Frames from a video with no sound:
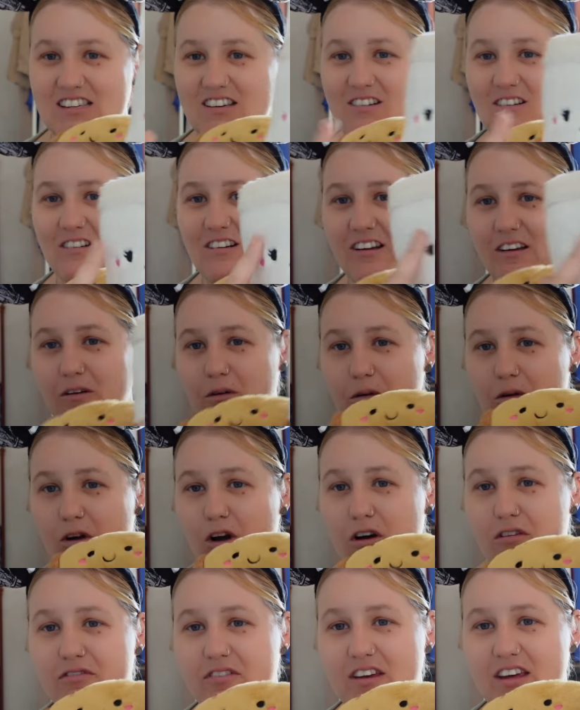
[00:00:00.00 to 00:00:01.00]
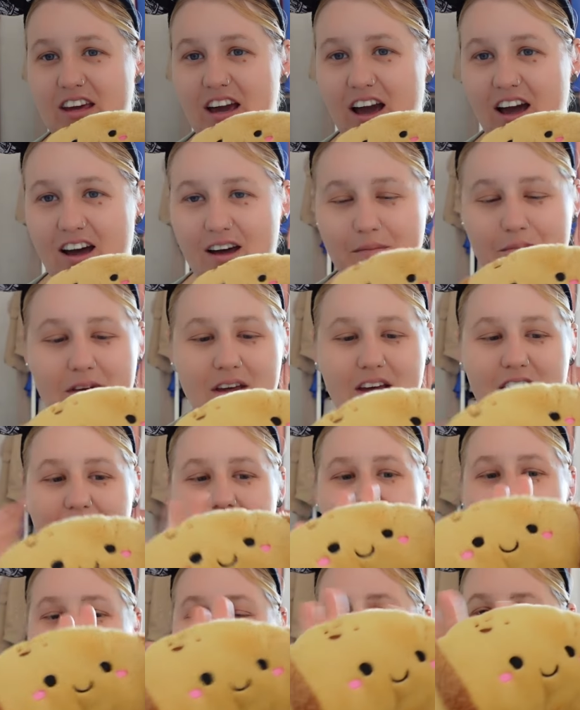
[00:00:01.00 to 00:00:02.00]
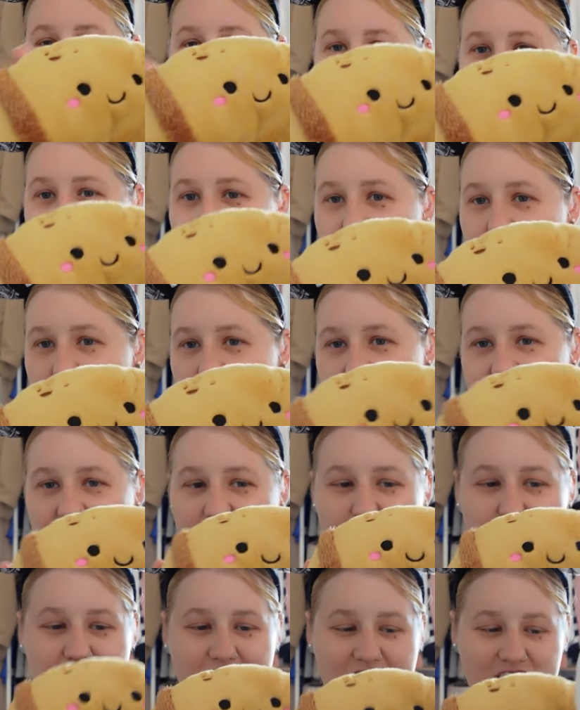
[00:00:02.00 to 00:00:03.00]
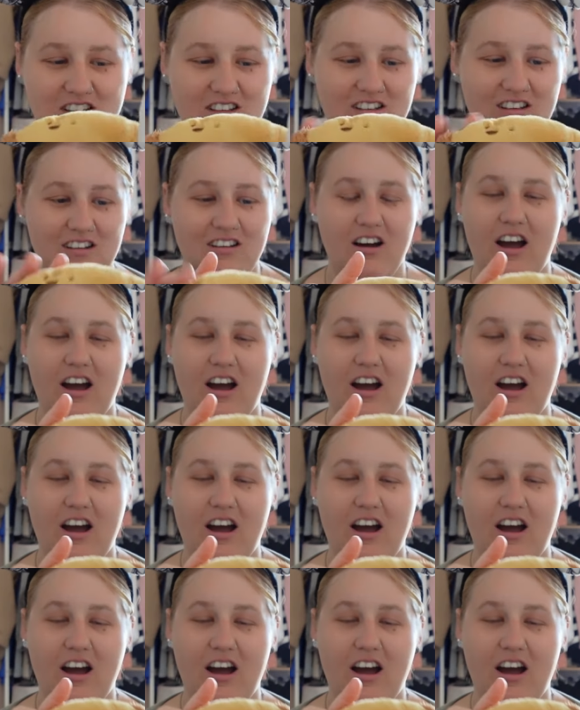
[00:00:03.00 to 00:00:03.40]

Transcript: You've got a little coffee cup and then you got the croissant.